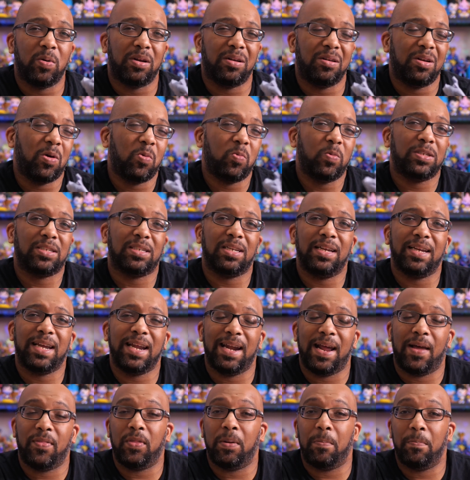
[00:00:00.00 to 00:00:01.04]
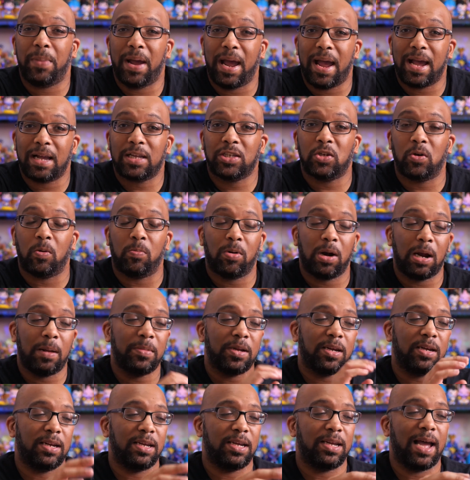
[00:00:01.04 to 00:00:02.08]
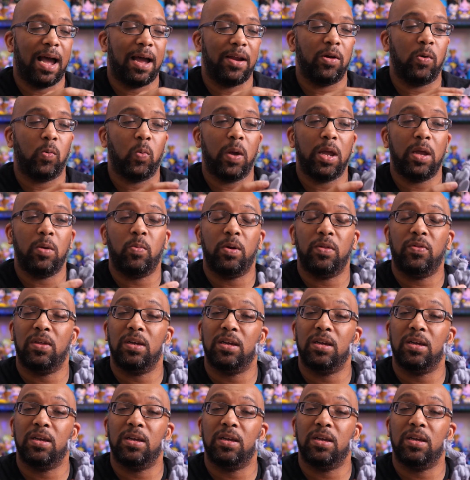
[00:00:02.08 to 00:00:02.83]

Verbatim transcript: And no one's looking at the back, so probably could have gotten away with